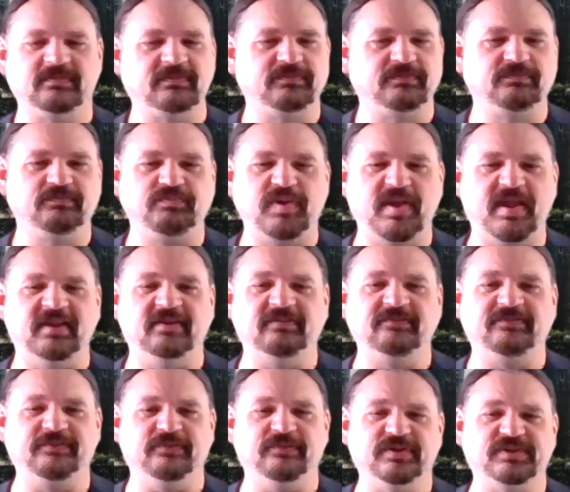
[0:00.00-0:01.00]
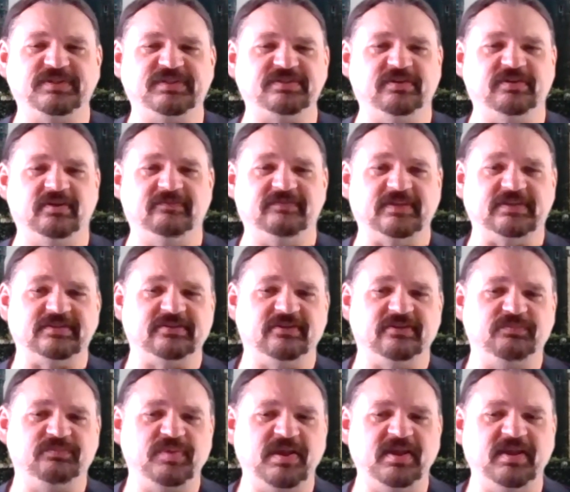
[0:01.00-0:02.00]
paying for a service, you're
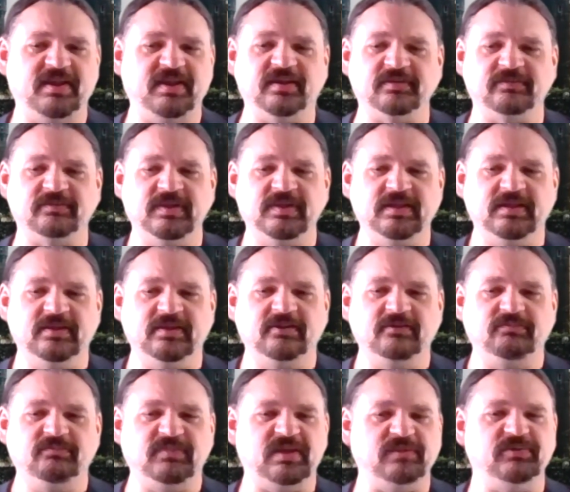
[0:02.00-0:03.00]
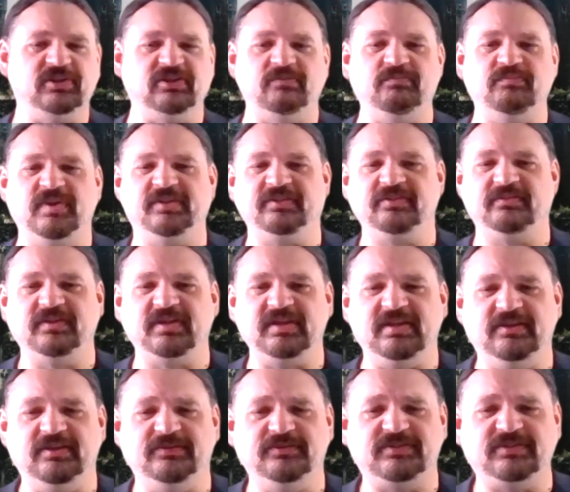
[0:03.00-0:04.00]
paying maybe the monthly
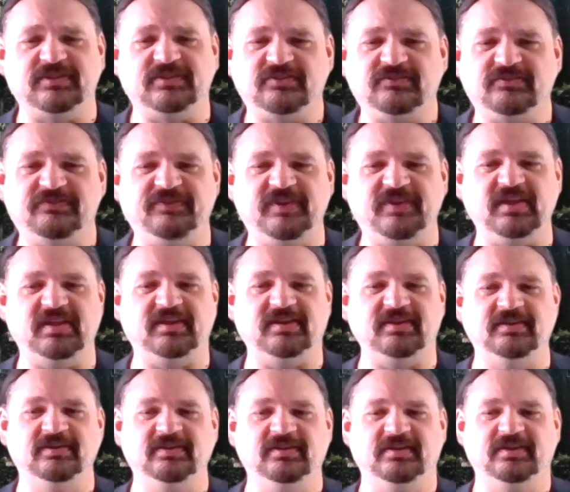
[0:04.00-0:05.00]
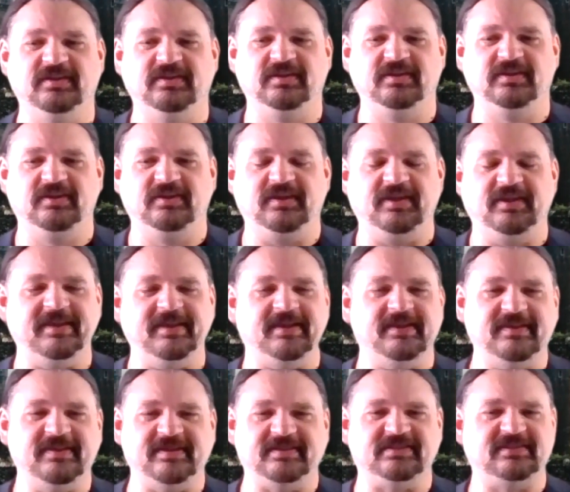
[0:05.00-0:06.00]
usage fee, And
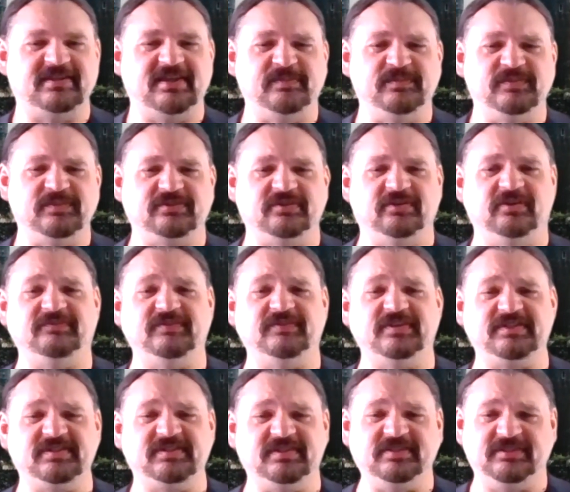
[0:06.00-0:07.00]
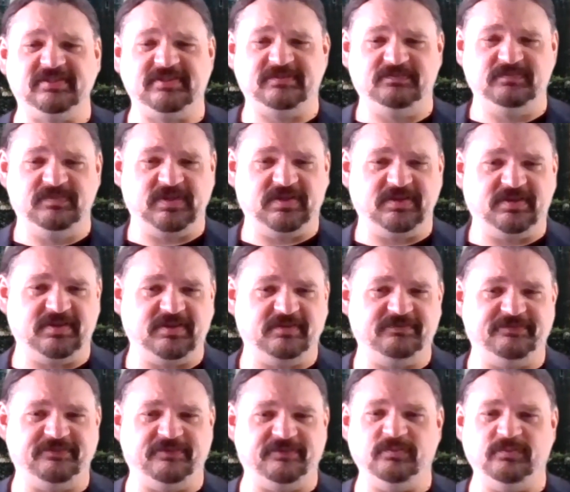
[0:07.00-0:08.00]
that same service is
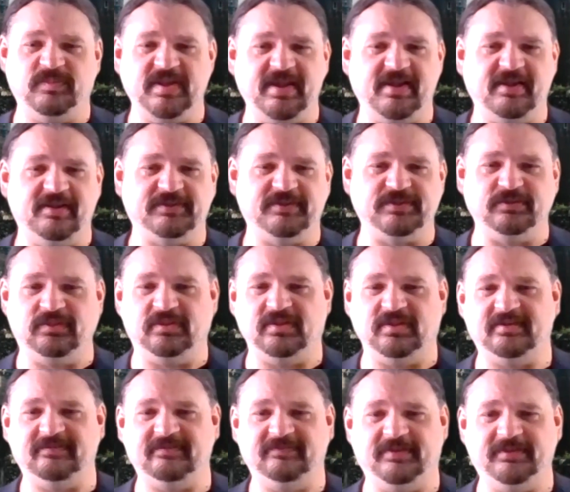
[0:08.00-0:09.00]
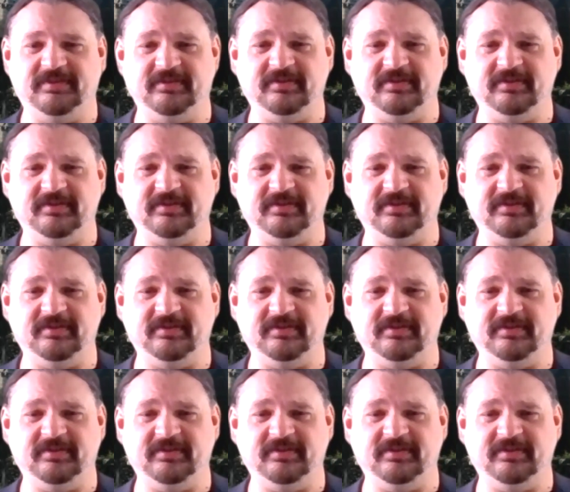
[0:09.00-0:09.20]
farmed out to a lot of other